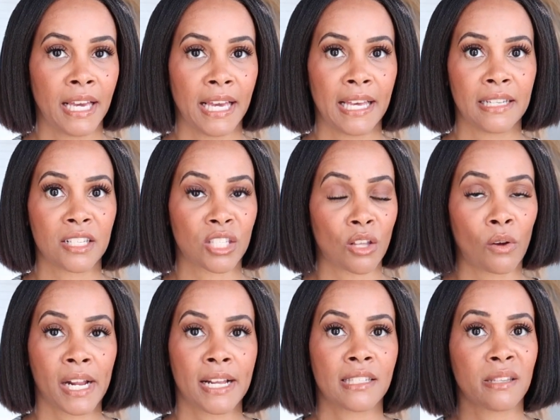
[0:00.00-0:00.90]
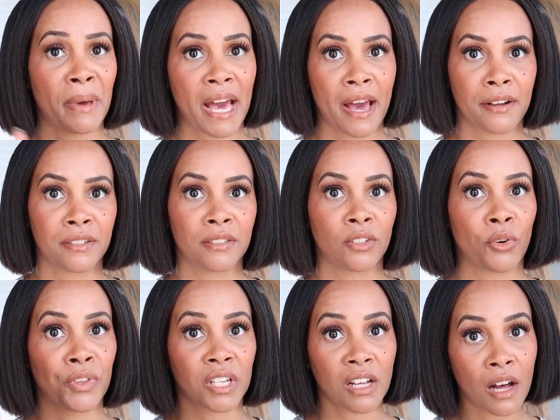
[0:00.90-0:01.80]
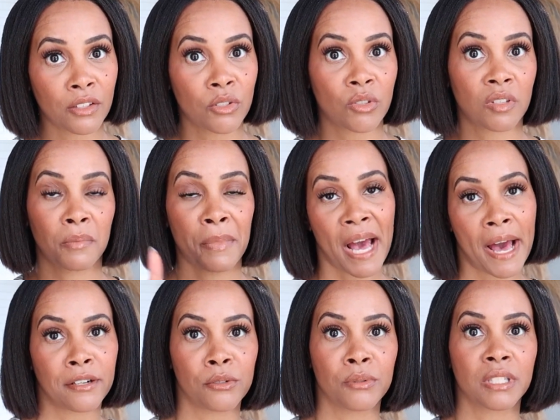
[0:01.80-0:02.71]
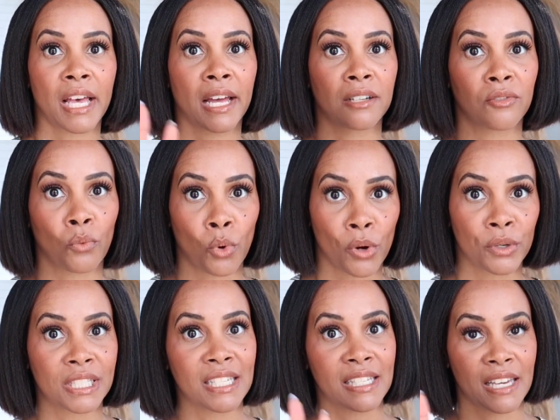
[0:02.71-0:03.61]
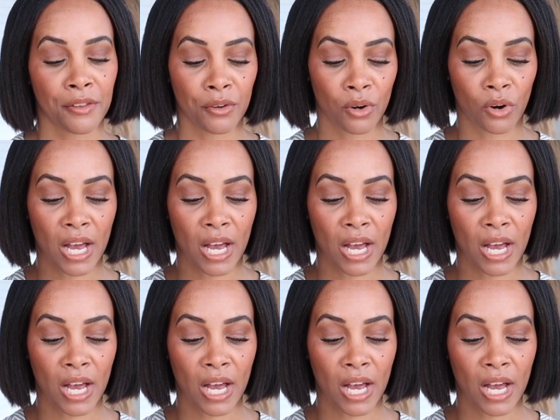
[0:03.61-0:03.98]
and as long as the pattern or the colors of the patterns kind of work together